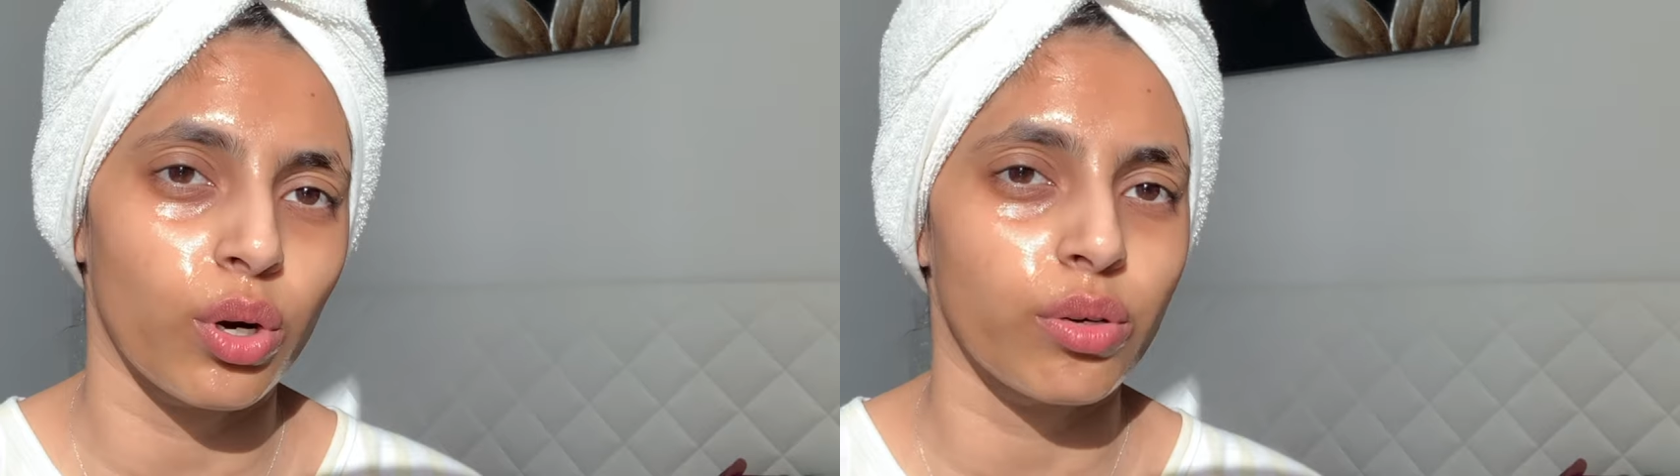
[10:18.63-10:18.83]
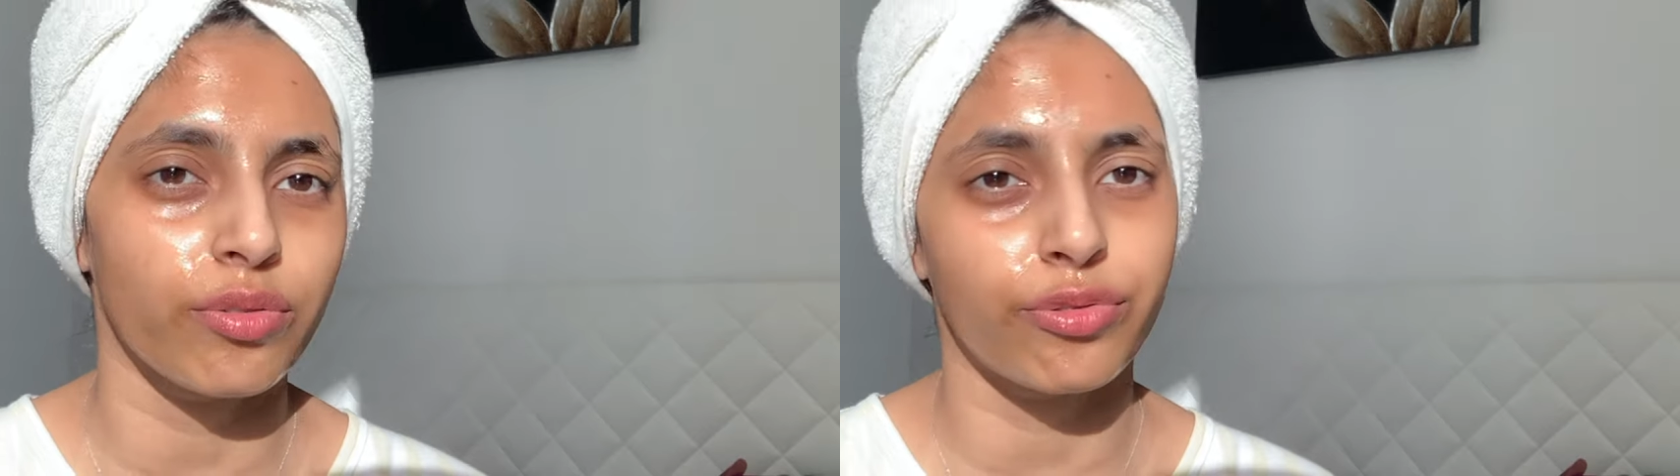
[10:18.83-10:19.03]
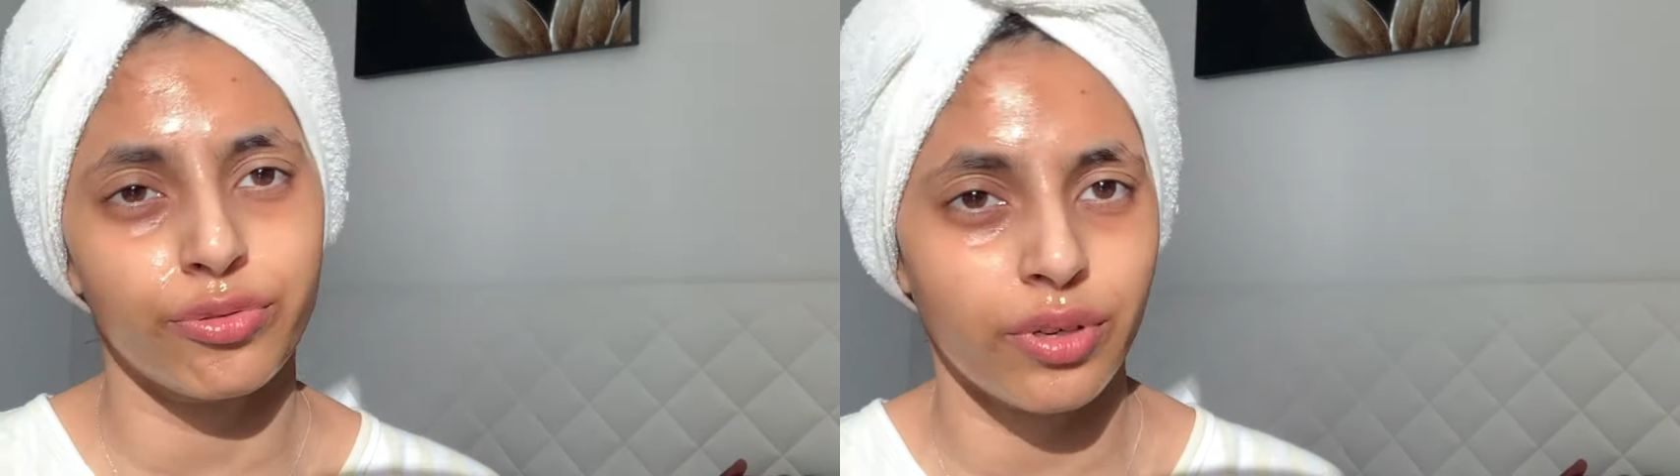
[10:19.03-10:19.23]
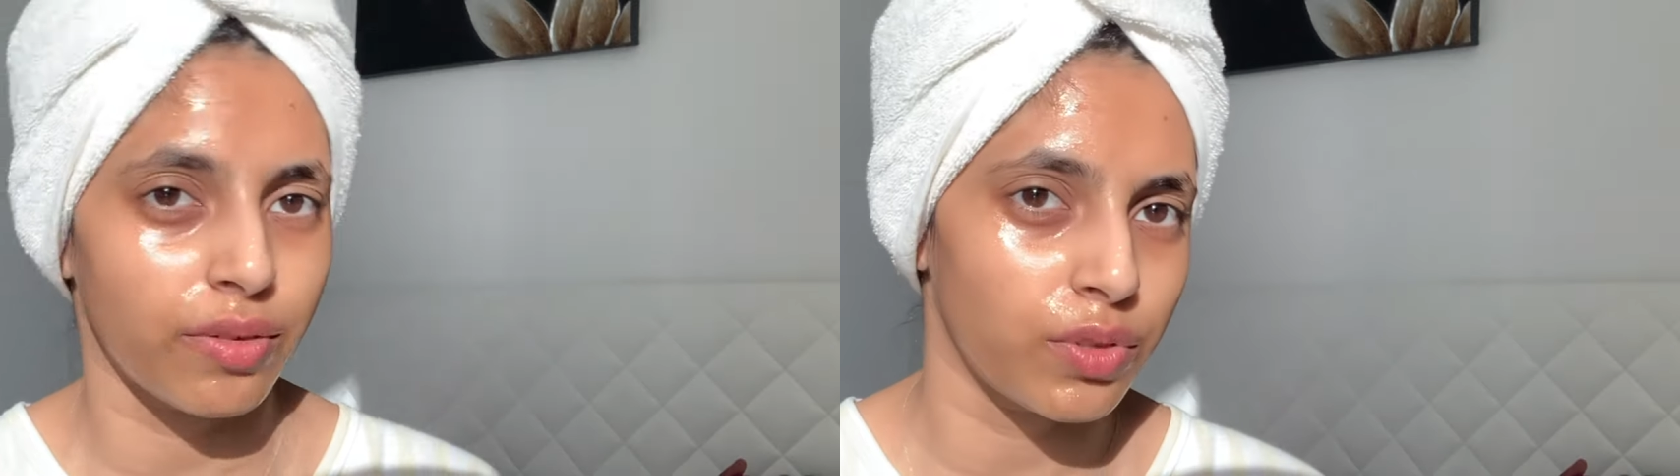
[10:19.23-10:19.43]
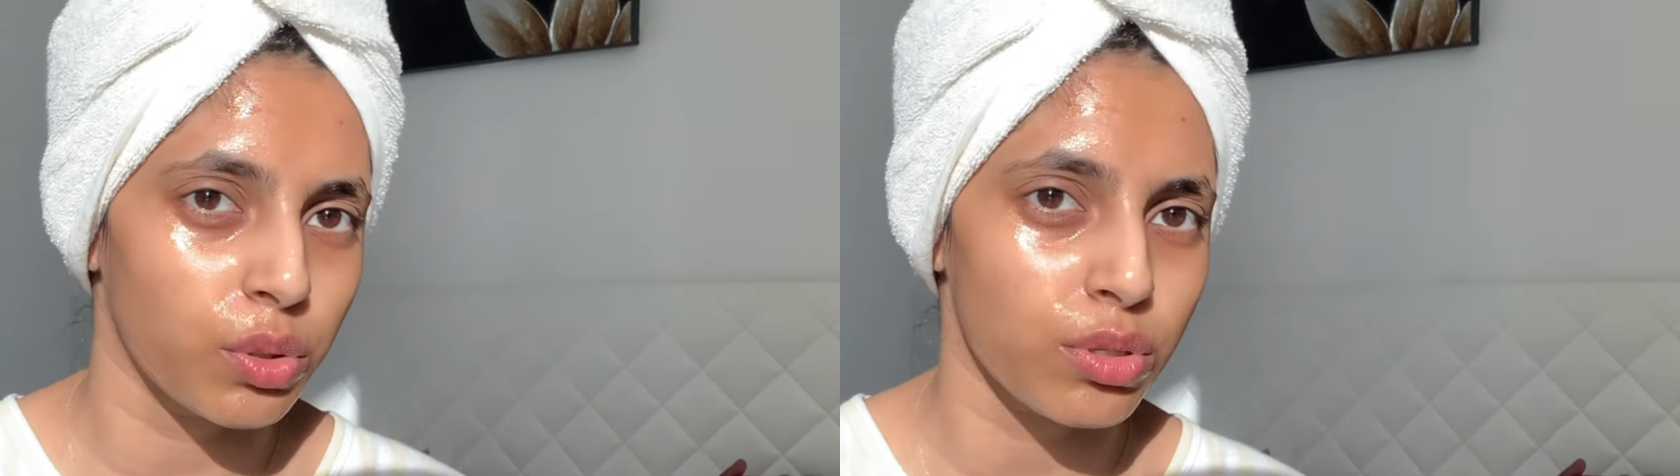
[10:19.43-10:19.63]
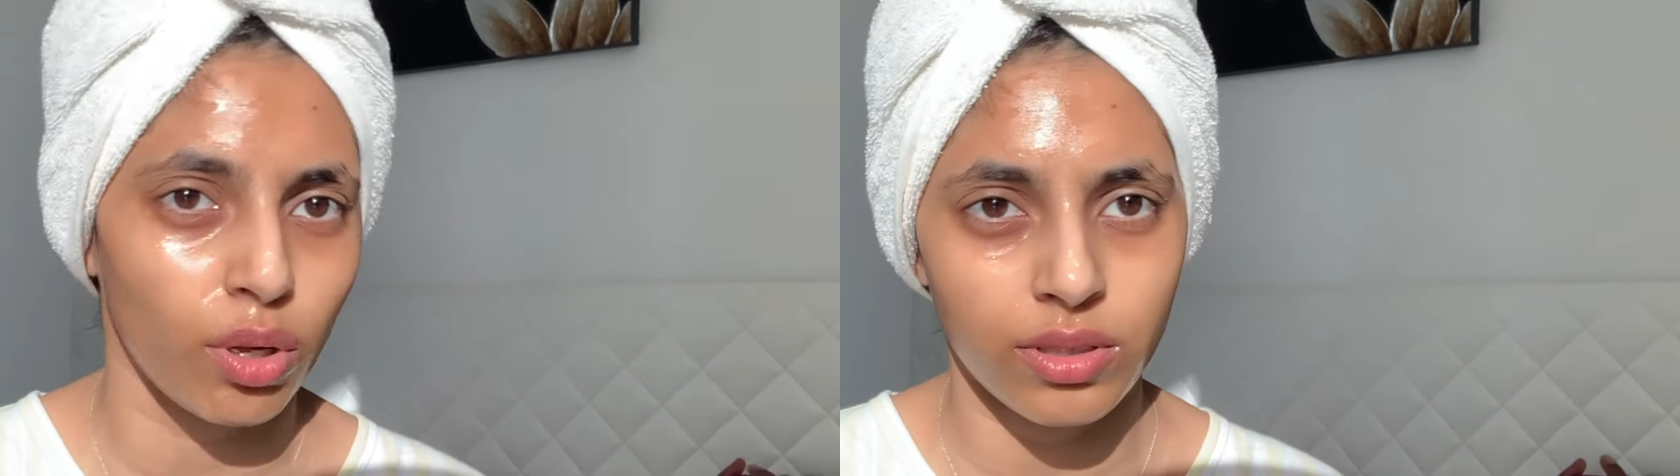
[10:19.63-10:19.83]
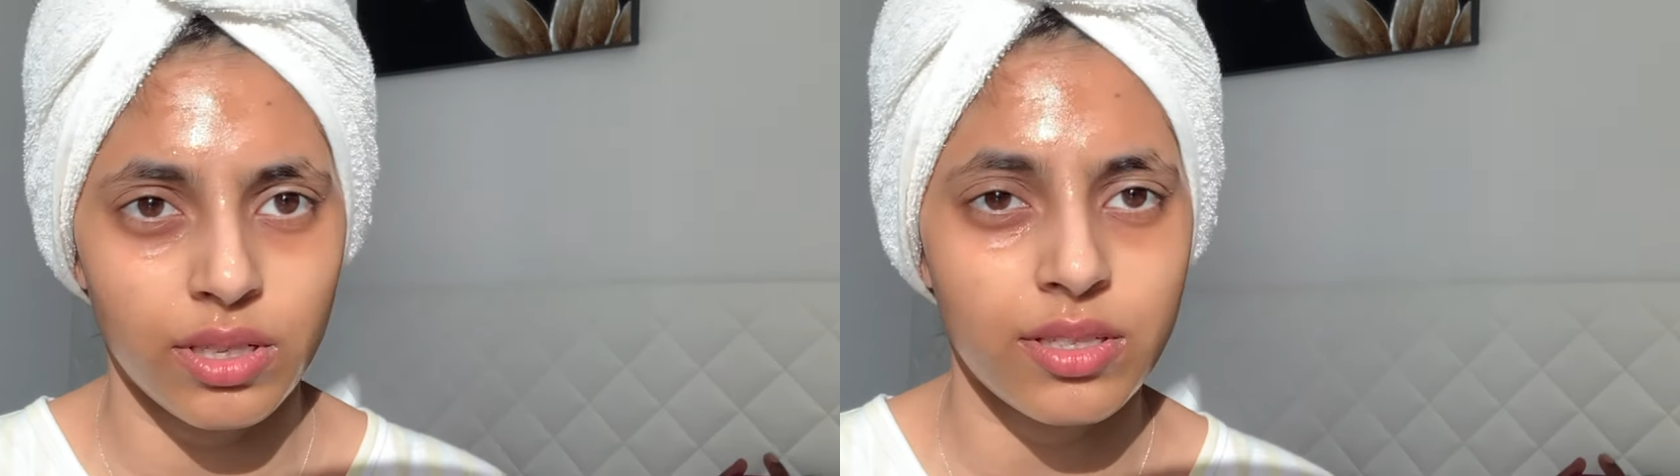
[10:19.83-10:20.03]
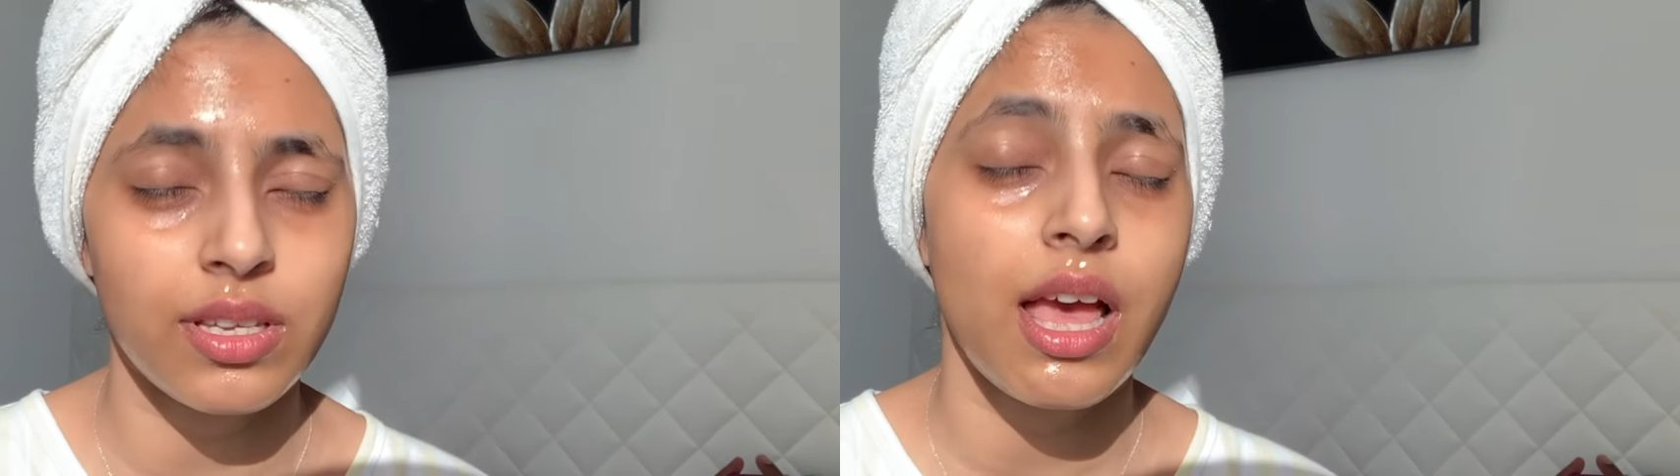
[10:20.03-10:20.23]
of reviews on this,